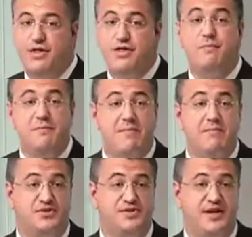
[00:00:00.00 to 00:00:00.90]
the
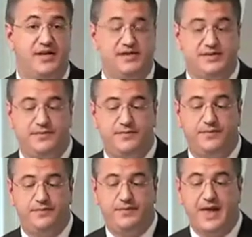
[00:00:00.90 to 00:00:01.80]
member states,
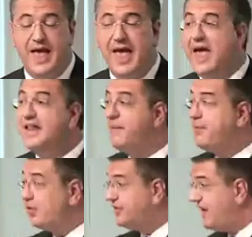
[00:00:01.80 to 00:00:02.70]
and a
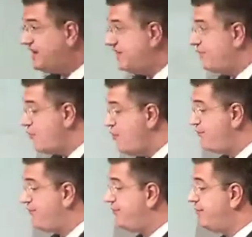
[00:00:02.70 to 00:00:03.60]
protective
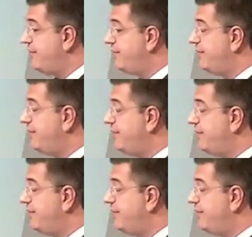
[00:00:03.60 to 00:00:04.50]
roof,
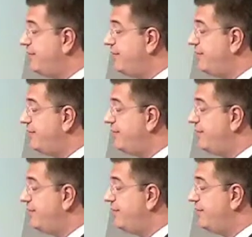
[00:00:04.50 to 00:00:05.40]
the
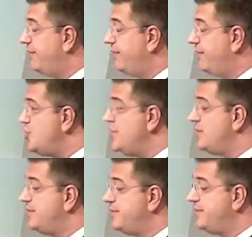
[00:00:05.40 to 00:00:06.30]
European
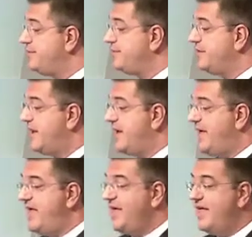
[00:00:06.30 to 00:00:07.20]
Union.
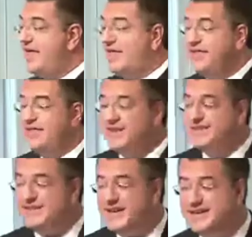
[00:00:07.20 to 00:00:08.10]

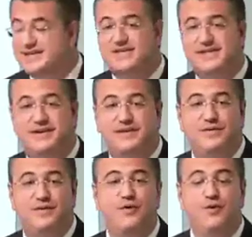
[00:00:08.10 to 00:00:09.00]
This is
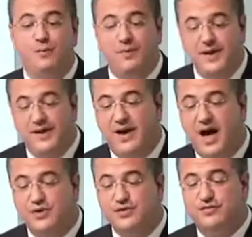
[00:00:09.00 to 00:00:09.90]
the European
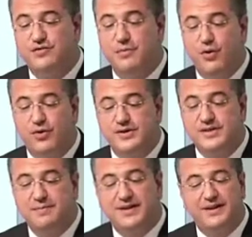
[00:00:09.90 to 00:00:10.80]
House of
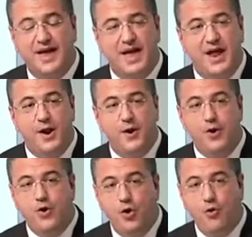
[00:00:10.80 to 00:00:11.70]
Democracy, but
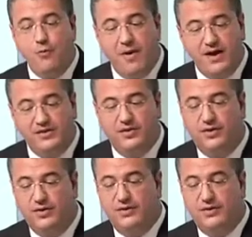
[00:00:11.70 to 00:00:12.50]
no matter